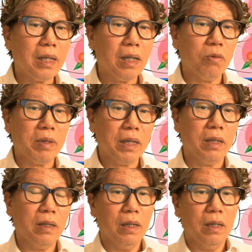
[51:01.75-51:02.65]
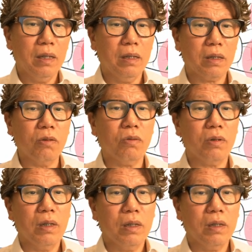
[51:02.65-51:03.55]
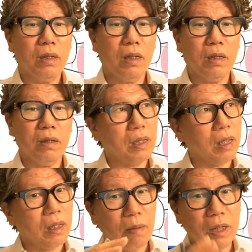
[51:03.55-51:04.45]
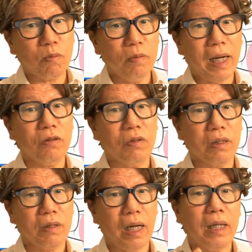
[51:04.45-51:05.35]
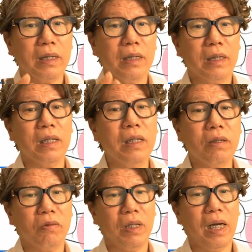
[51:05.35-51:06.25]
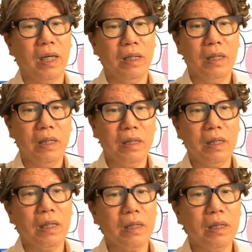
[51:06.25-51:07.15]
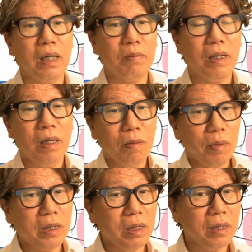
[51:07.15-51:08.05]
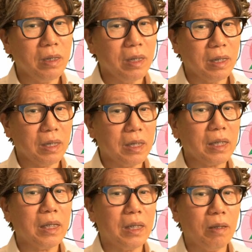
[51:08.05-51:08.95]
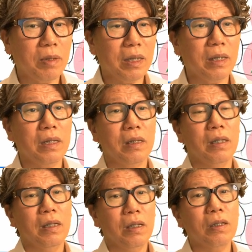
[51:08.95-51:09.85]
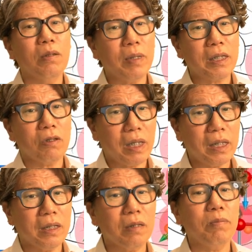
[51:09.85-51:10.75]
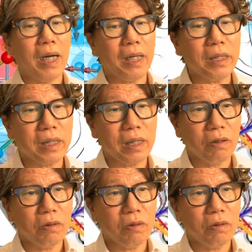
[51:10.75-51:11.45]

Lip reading: of data ultimately allows us to understand at a glance. So this was it. Once the patterns are organized, I believe you will quickly understand which direction to take.